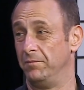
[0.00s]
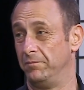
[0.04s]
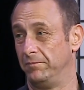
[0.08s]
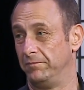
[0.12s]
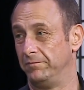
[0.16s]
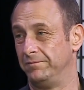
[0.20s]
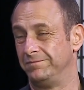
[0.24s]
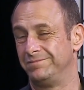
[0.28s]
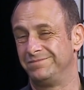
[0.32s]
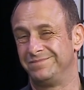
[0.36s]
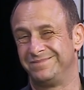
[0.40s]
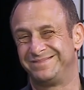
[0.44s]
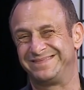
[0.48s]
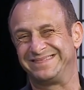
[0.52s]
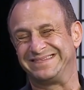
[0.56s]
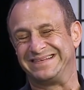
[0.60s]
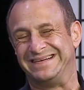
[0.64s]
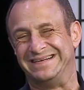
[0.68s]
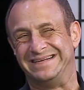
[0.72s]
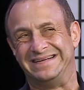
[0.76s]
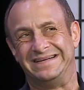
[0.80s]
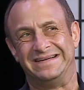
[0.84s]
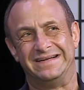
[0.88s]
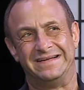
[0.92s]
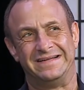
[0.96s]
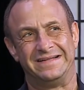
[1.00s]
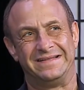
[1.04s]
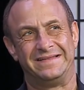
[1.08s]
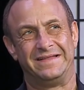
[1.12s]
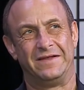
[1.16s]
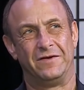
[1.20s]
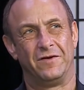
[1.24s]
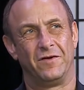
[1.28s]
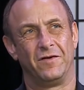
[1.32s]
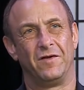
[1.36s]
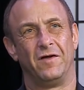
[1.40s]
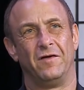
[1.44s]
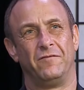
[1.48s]
them.
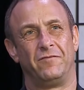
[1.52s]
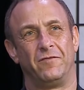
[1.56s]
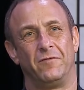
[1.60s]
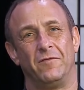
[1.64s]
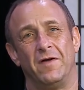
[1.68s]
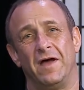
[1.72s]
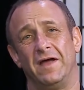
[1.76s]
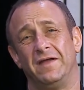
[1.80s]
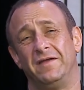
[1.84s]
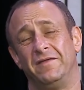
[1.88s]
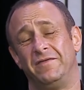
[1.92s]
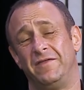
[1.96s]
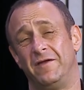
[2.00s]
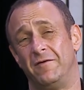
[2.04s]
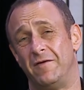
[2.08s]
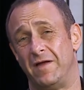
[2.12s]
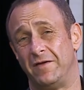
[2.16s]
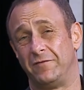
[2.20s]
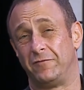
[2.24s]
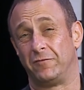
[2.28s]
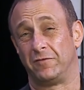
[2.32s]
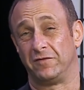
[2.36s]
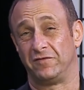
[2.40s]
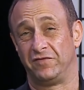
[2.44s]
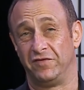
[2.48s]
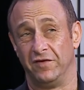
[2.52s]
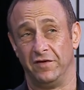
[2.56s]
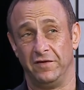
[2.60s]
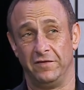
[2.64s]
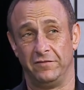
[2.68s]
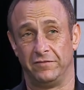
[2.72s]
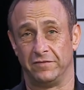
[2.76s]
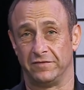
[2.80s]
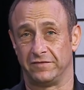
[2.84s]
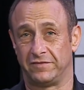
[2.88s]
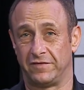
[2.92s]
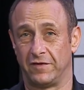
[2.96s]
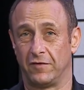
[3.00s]
They're not overrated. They're
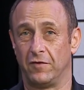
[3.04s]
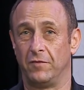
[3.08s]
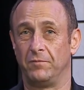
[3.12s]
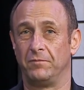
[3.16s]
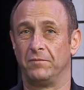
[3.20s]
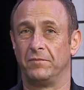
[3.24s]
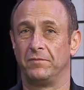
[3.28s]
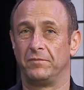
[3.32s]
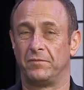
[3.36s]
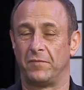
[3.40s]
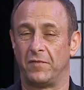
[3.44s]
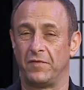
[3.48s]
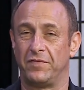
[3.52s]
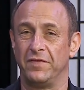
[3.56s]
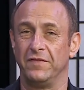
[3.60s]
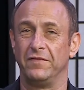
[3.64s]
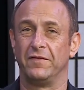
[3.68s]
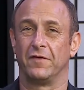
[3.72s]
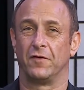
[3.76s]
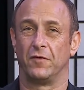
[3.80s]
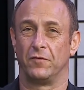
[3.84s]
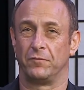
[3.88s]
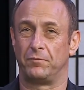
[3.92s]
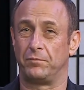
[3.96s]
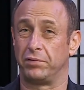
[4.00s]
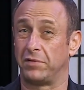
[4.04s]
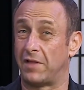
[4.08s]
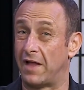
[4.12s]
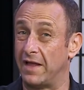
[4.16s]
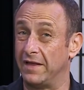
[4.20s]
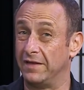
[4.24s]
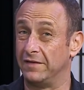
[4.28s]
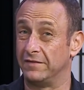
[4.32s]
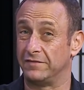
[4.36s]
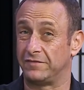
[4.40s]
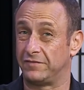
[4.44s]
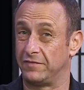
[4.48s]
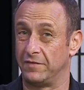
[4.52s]
underachievers. they got, I think they've got
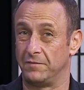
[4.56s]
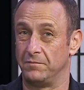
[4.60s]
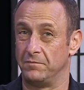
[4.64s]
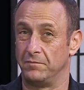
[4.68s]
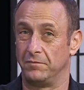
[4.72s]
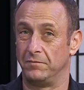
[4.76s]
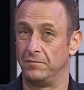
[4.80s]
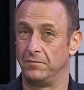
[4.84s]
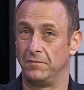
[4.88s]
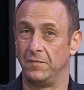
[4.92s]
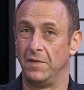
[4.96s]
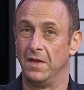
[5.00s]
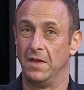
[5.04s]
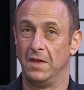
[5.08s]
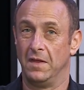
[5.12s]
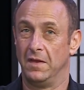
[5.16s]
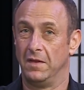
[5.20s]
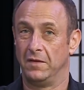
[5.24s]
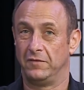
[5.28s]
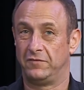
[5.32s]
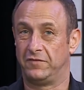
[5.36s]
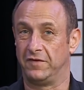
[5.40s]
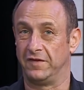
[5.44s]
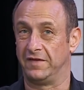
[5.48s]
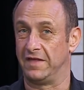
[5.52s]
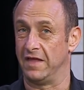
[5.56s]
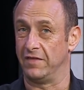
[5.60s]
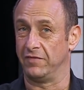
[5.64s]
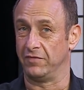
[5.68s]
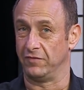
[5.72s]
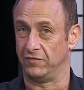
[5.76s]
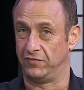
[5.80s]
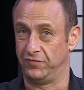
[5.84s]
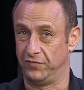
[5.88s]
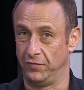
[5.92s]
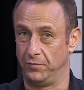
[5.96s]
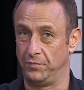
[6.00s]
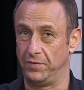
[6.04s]
players that
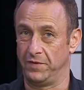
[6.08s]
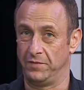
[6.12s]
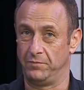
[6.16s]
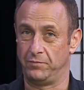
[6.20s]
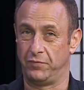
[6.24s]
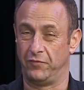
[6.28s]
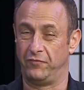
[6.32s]
together should be